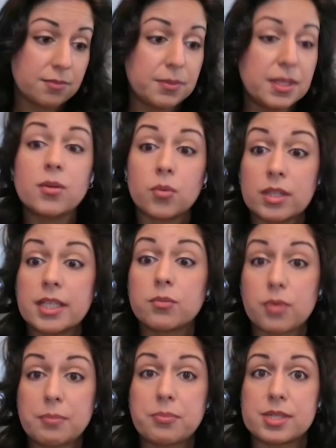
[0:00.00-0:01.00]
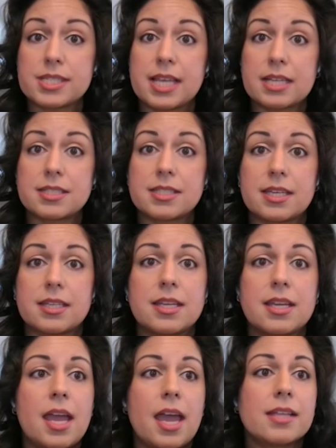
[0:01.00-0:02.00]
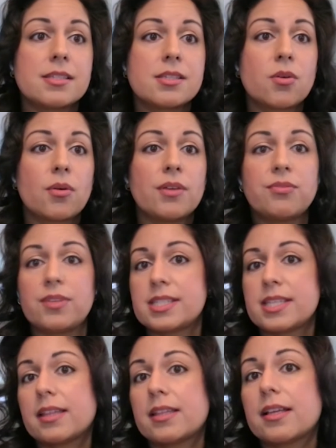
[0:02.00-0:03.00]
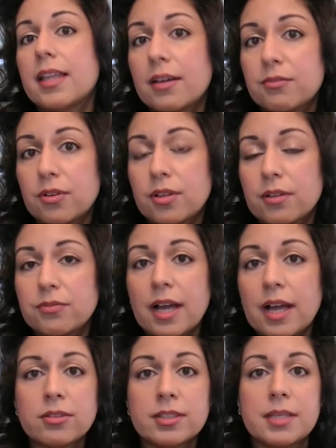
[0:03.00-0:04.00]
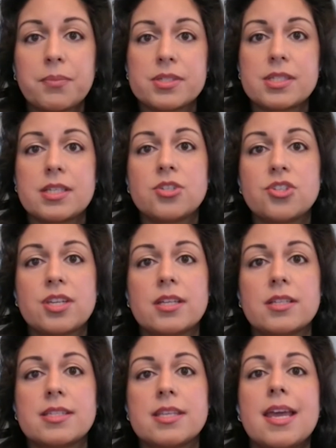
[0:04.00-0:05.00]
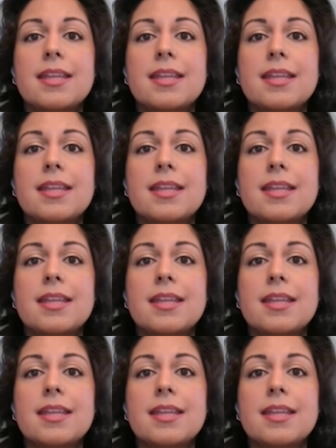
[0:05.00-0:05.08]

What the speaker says: equally represented? And so if it's at the level of faculty positions,